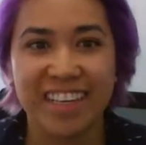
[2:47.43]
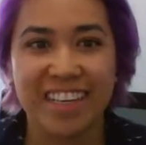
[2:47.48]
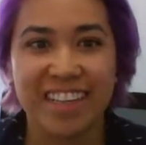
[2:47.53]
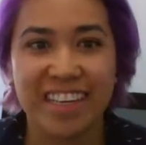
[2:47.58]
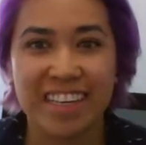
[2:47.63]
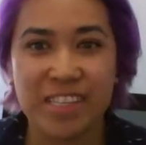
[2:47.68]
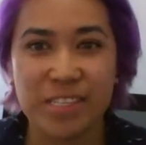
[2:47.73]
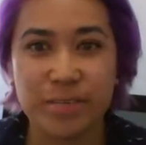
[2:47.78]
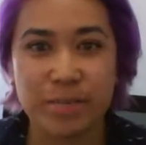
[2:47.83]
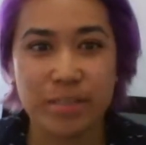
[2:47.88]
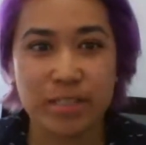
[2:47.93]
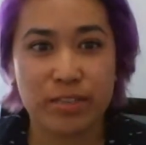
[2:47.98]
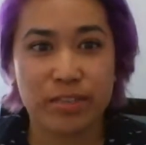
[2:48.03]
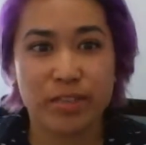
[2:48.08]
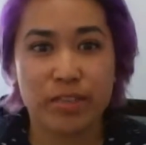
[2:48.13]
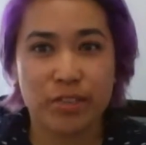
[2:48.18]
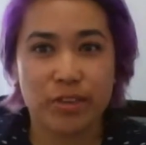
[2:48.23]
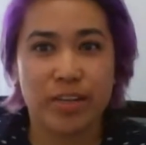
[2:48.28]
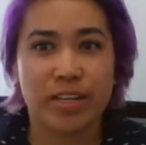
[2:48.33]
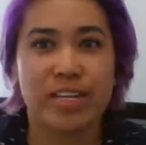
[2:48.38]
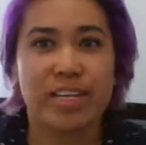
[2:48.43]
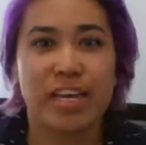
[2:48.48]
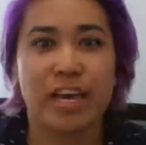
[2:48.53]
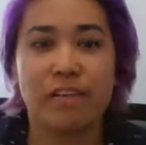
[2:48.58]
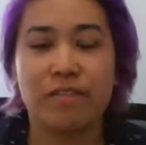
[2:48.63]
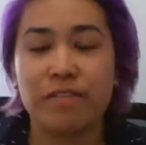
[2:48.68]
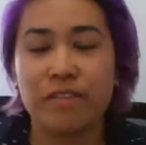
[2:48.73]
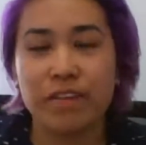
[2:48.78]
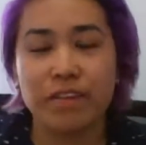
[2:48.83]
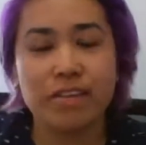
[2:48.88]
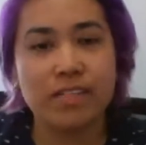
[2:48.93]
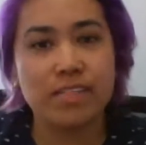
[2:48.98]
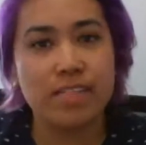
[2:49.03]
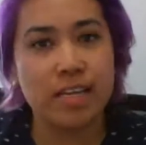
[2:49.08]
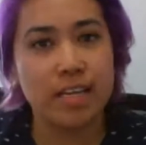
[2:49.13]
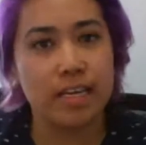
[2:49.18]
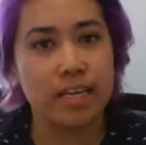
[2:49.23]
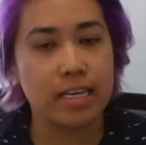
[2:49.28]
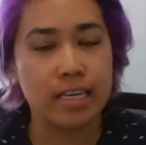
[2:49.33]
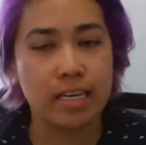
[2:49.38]
Thanks so much for joining. It feels
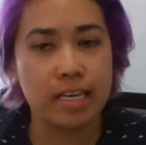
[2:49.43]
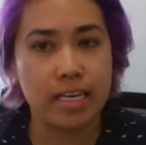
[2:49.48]
like